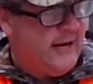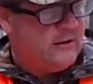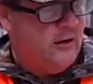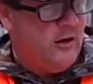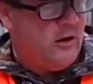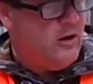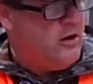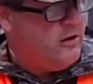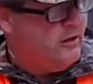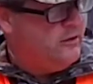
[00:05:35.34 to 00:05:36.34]
house, lock
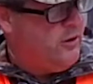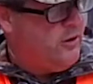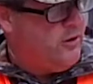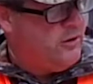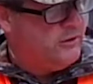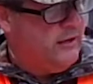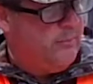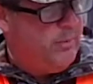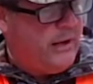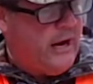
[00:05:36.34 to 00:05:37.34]
all the doors,
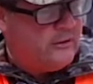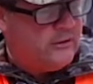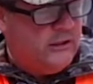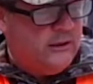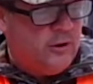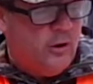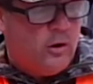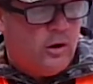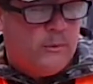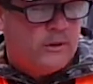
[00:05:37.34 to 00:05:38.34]
then peek out to see if
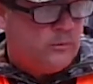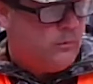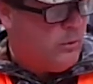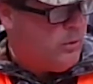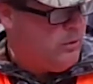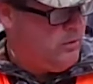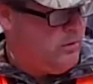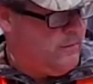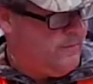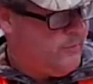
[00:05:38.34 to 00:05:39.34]
Claude coming some more.
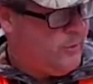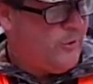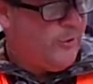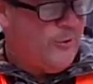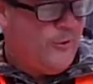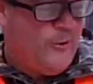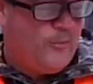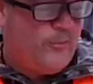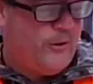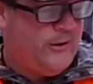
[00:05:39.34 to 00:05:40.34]

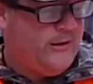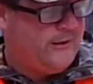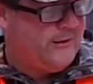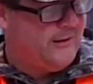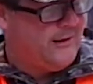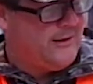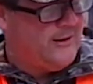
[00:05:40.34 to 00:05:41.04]
"Oh, piggy," said